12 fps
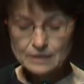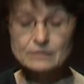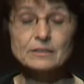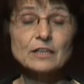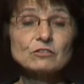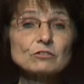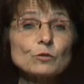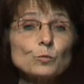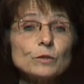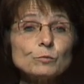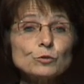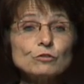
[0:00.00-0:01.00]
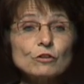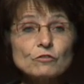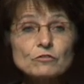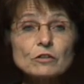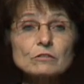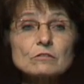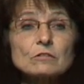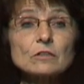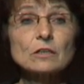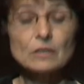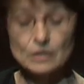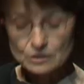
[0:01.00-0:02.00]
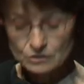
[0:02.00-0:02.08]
that we would conduct a